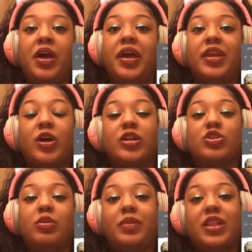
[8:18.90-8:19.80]
And they're also
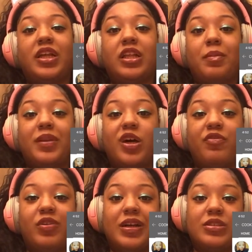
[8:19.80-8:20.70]
going to be linked down below
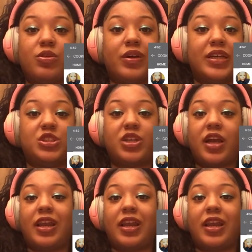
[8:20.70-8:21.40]
for you guys to go ahead and check it